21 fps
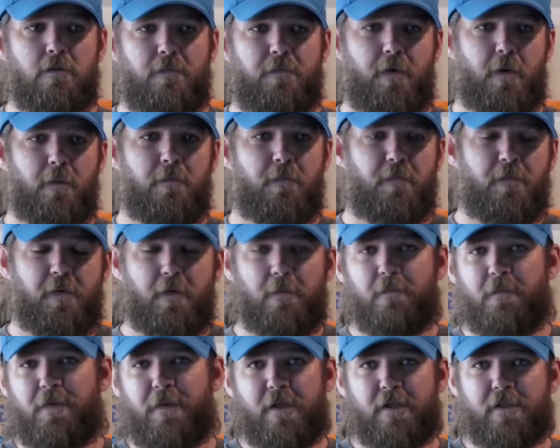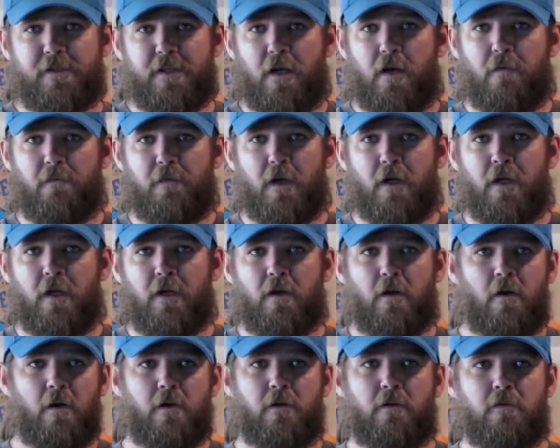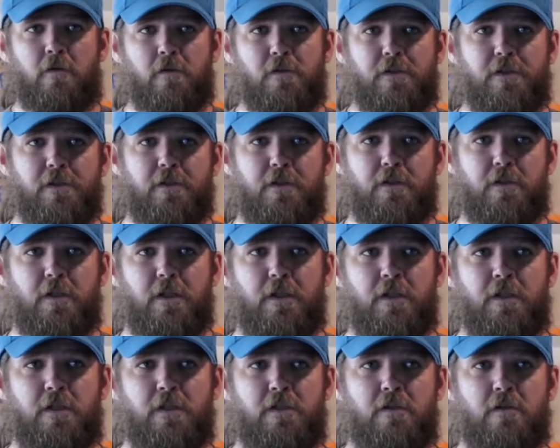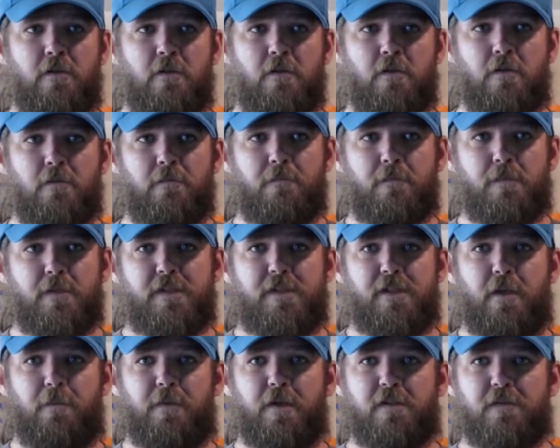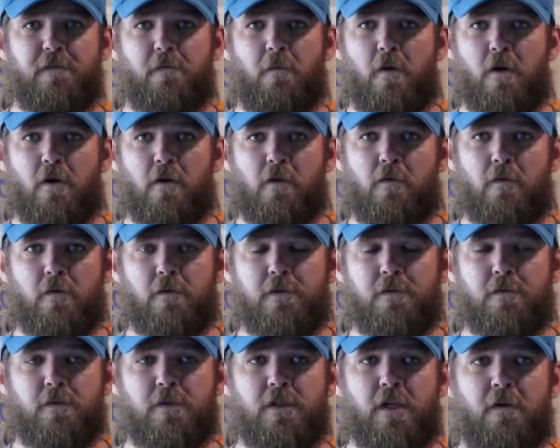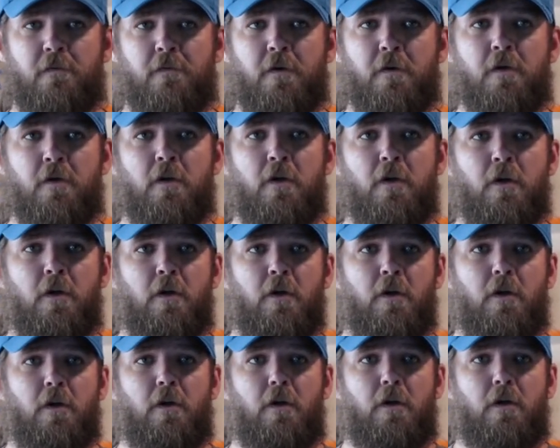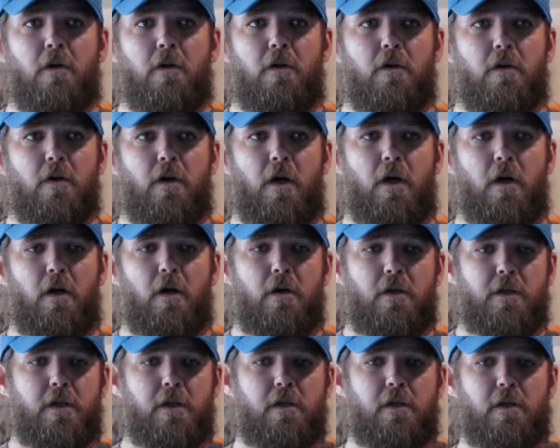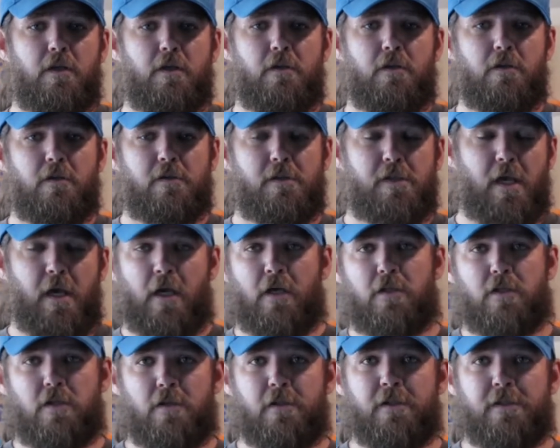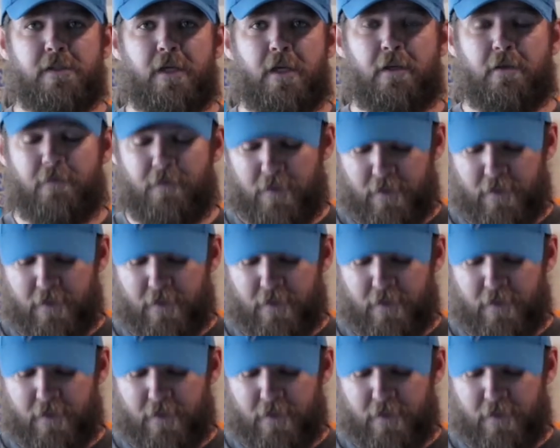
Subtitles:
from things that I've read, articles on his or snippets from articles, whichever, he's actually taken